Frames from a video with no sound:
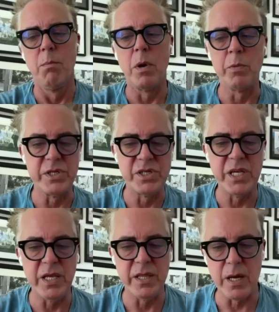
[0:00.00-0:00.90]
but we
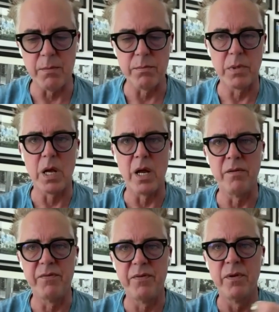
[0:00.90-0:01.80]
see them
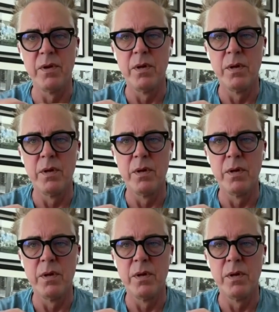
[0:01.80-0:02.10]
kind of